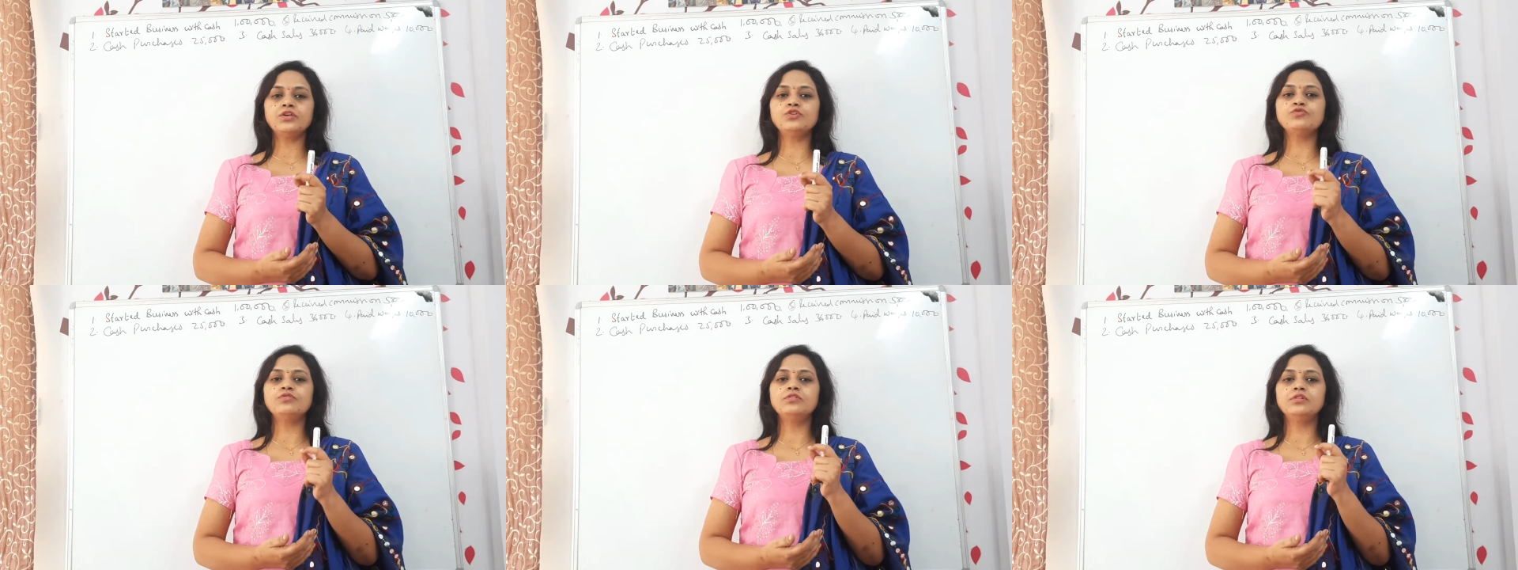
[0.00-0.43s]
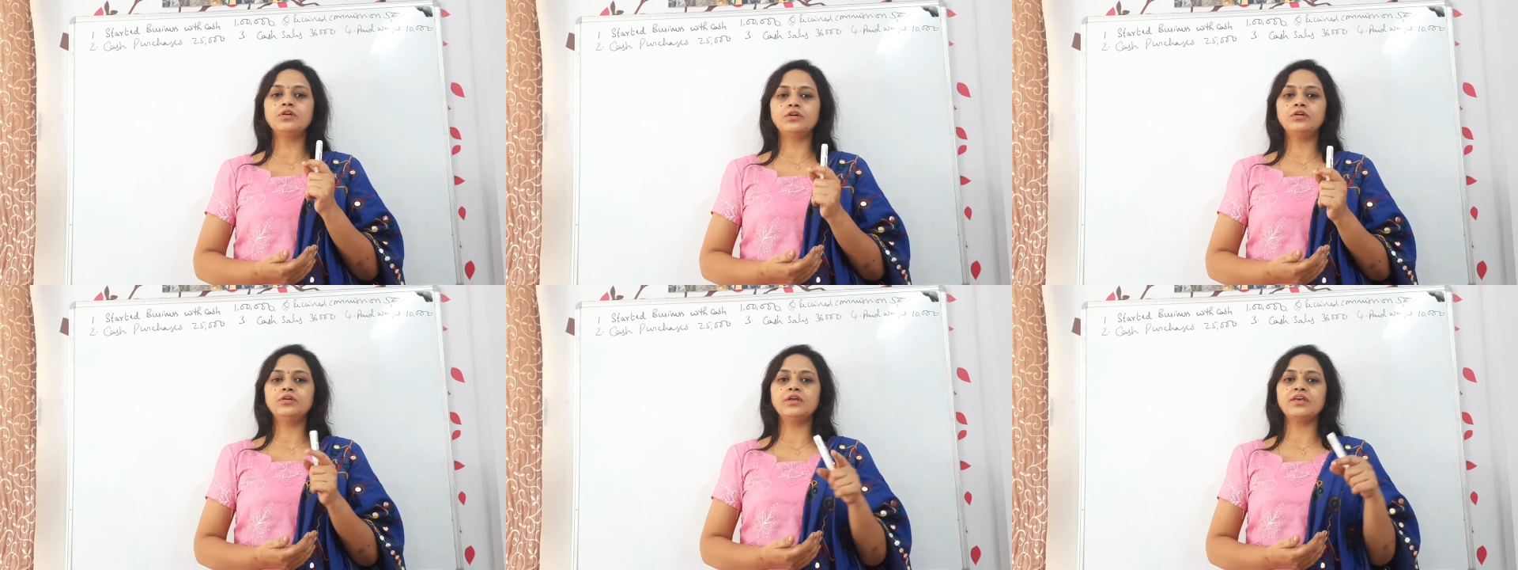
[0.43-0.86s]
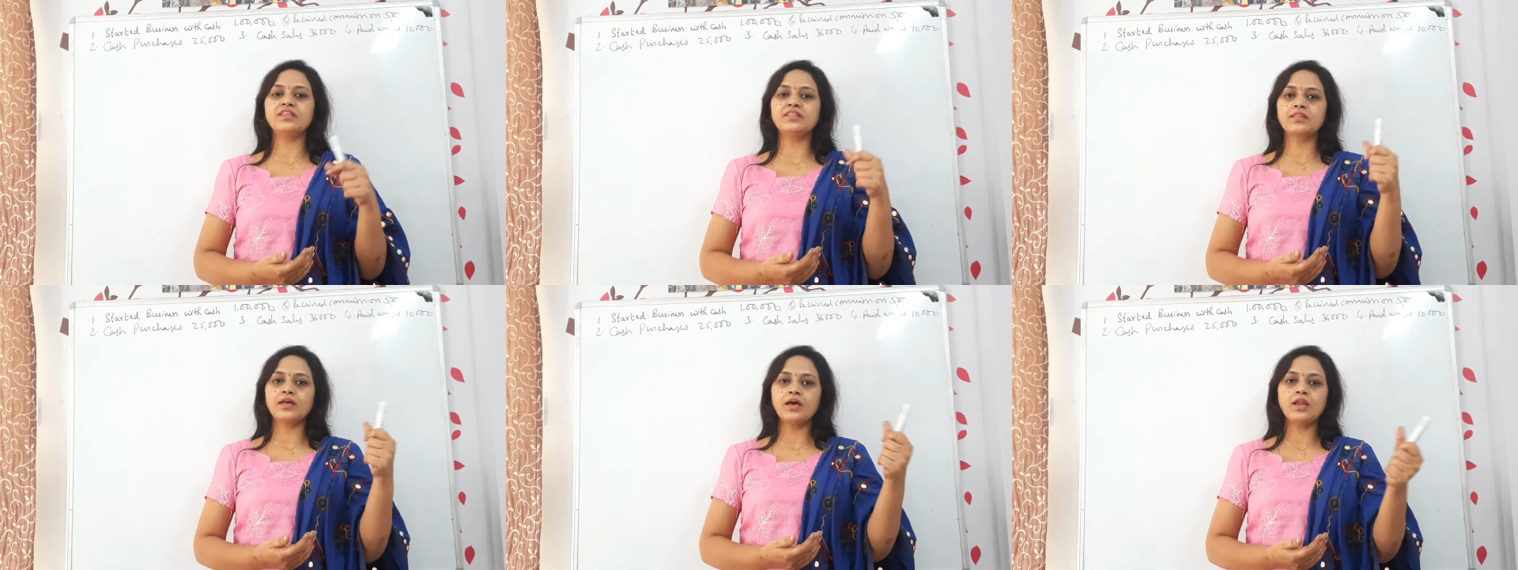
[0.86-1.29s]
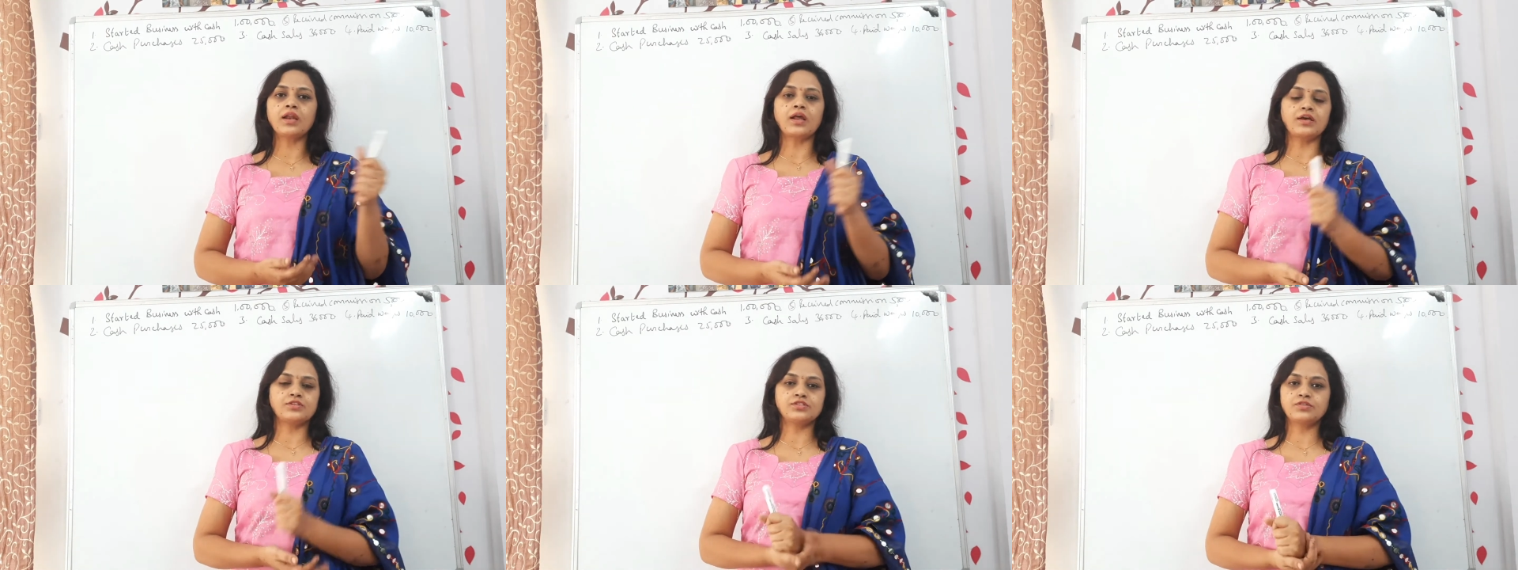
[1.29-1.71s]
you learned in the
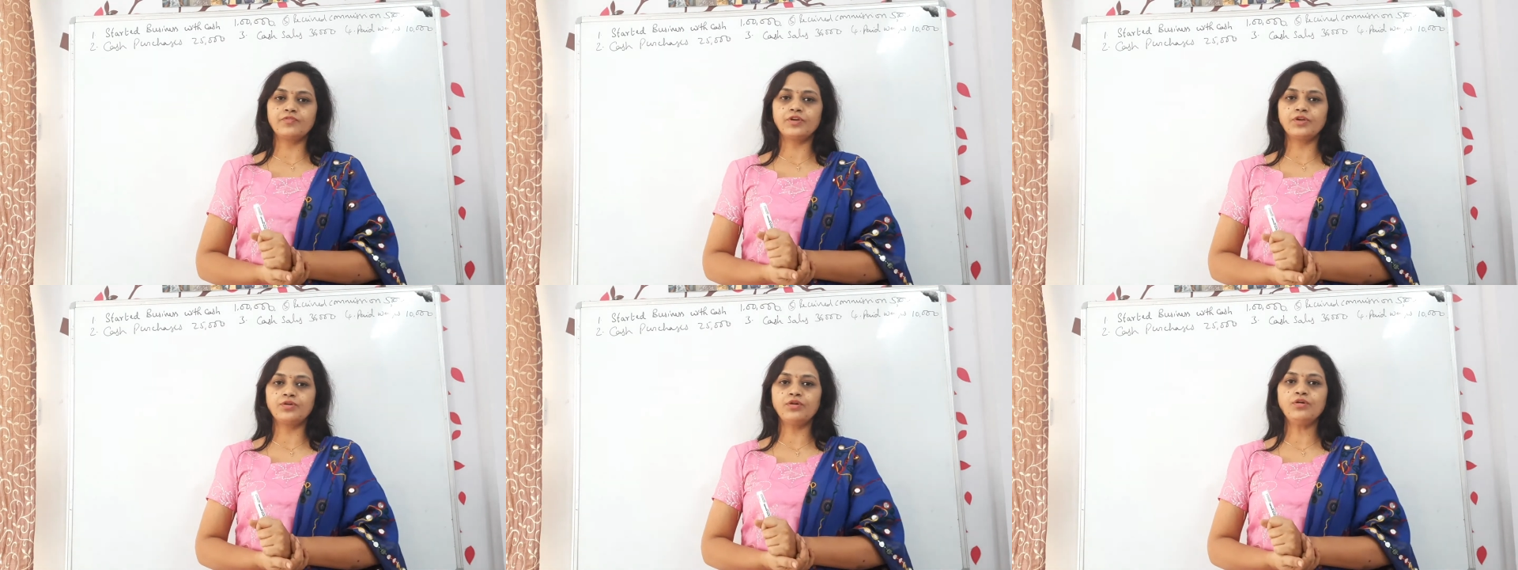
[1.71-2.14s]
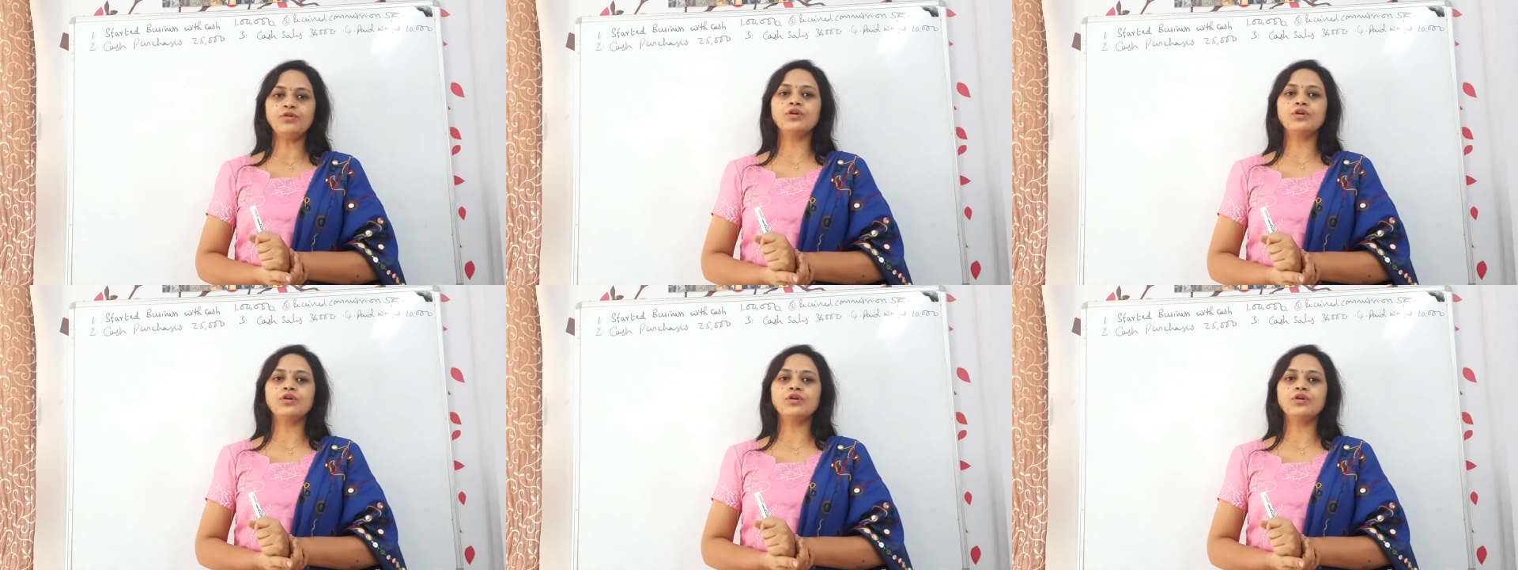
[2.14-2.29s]
last video.